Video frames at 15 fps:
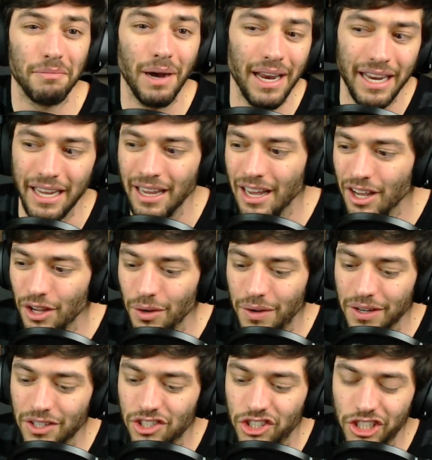money. You
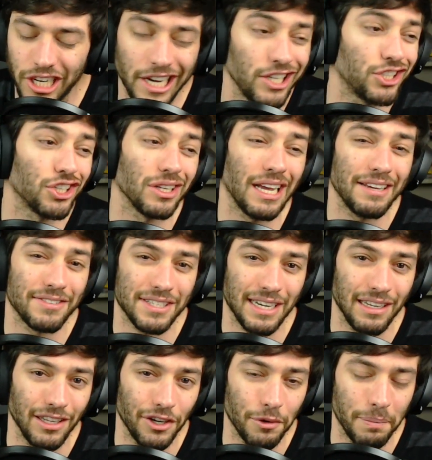can change your
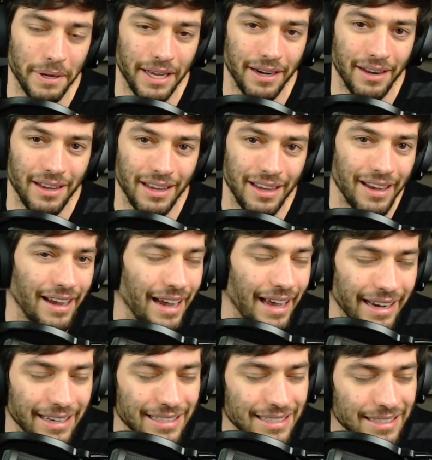lifestyle a little bit,
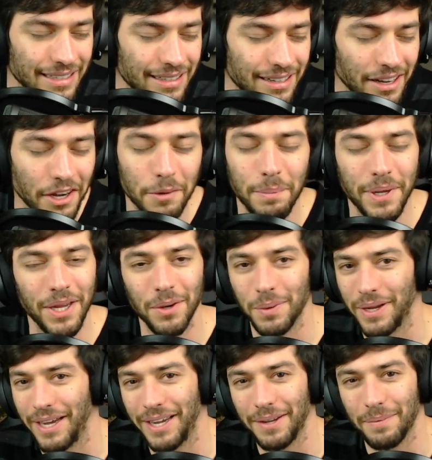and it's going to be
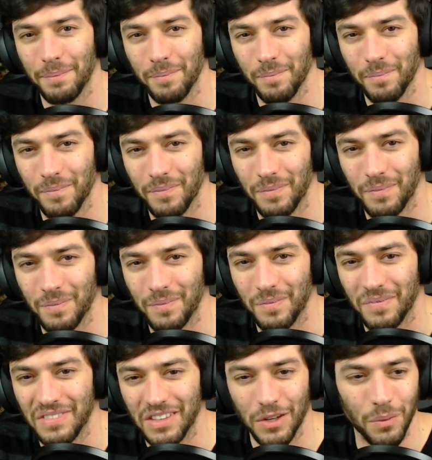okay.
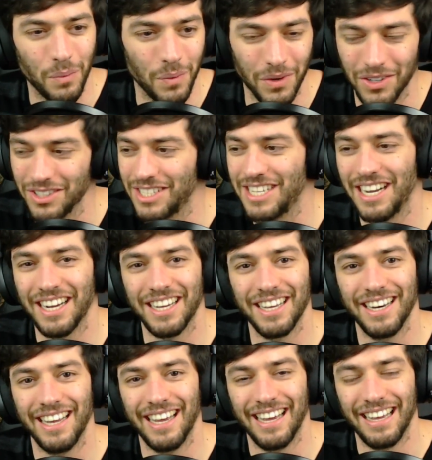The world's not
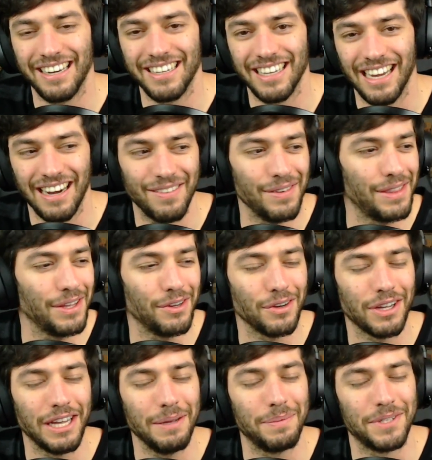going to end. Everything will
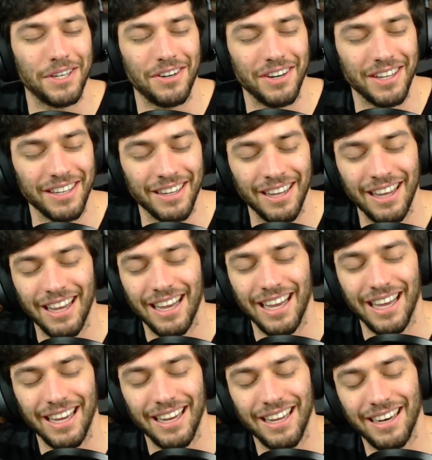keep turning,
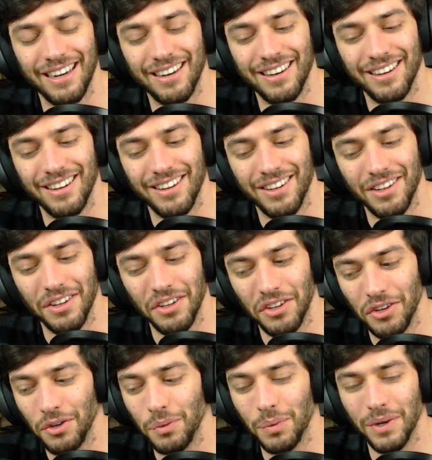and
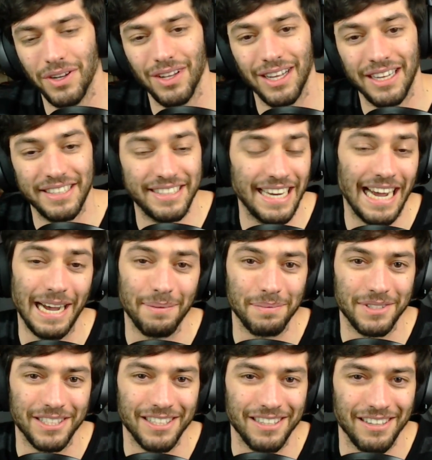you will
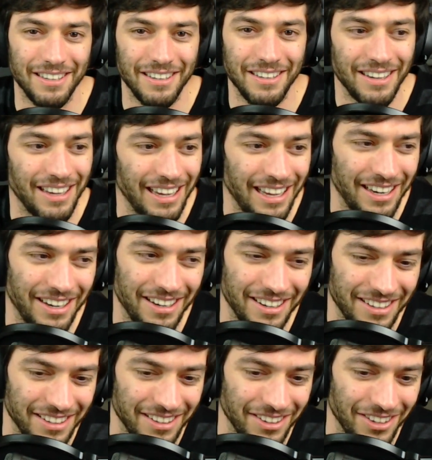adapt,
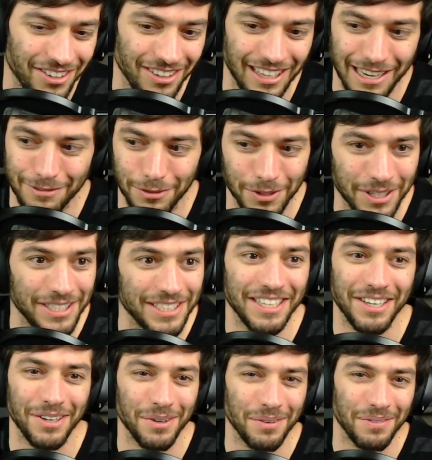and your life will
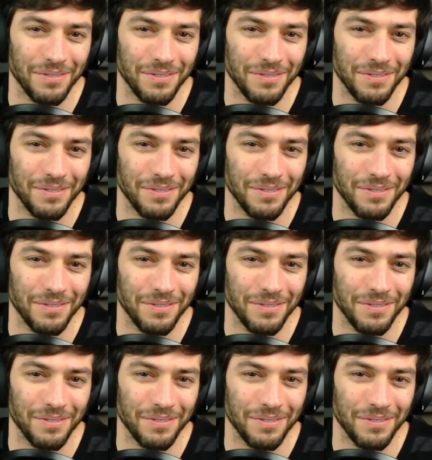continue.